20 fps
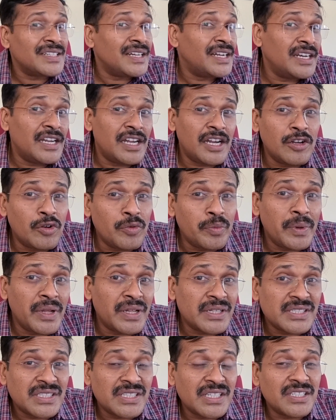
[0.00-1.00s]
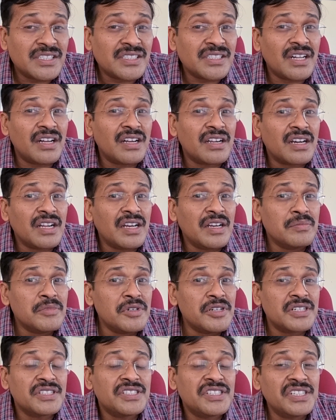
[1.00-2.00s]
and nanoplastics are
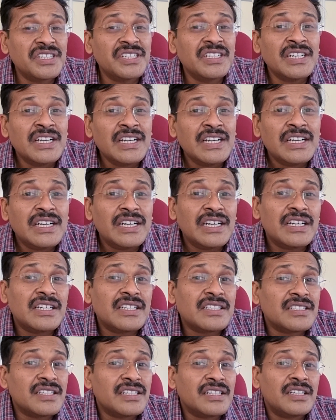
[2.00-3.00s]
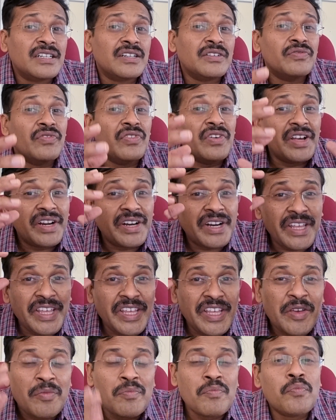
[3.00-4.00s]
emerging as a very
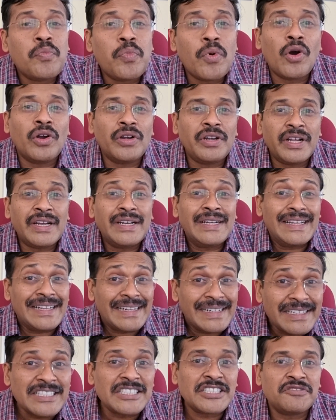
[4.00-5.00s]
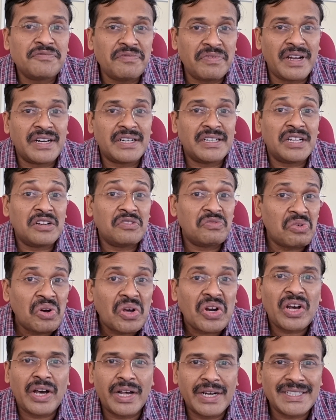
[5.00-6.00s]
important risk factor for
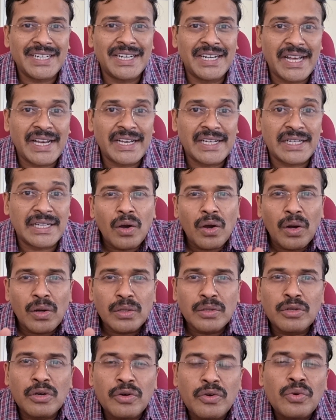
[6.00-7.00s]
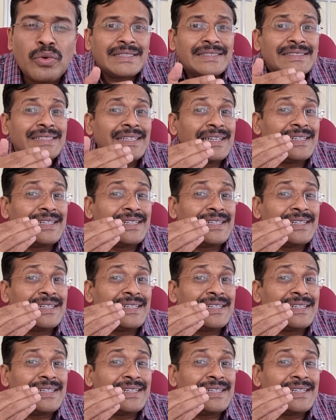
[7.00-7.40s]
heart attack. Although the